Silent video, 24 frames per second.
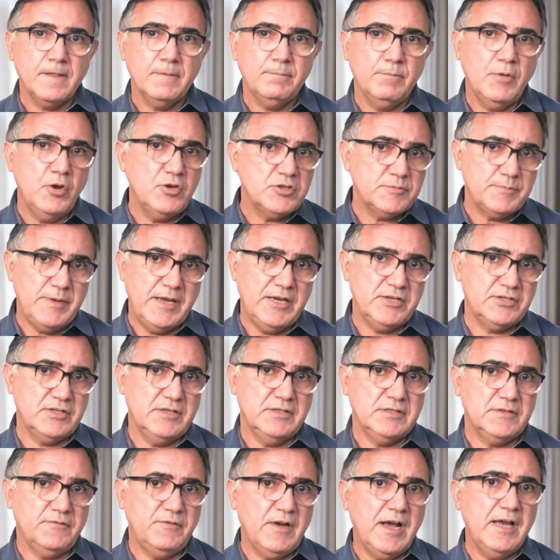Most
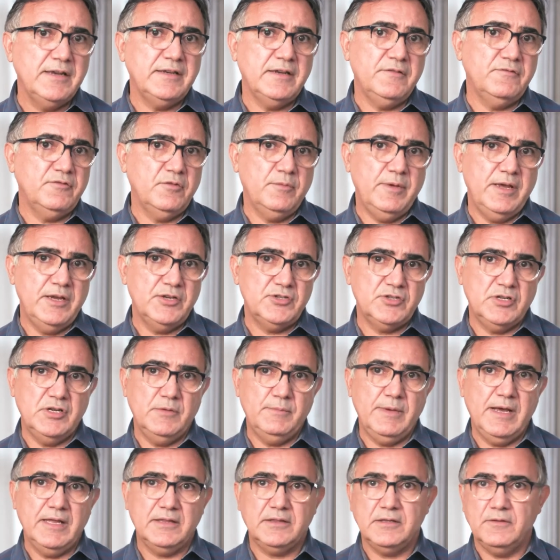patients find information
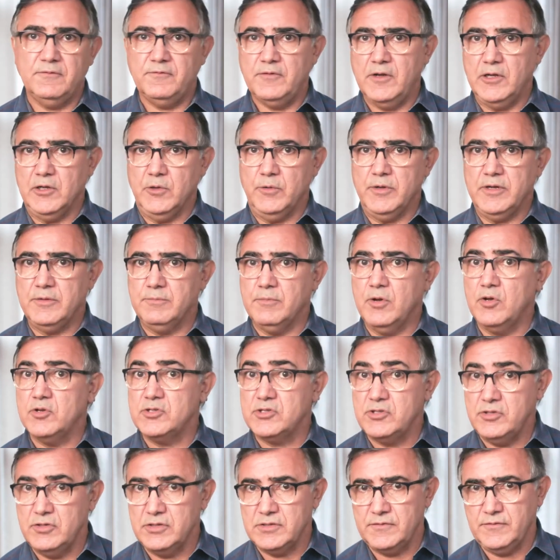about the following
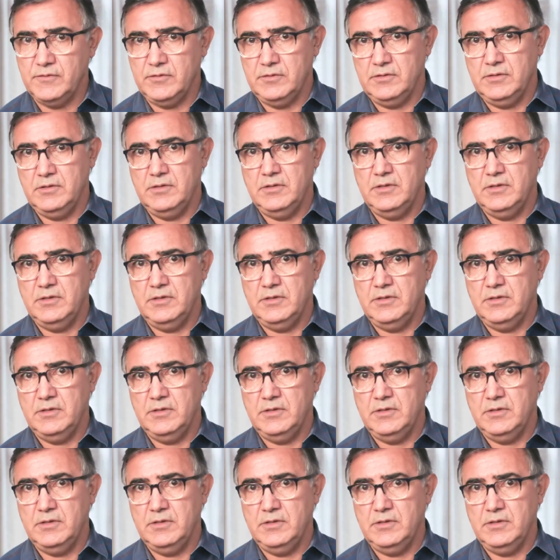most useful,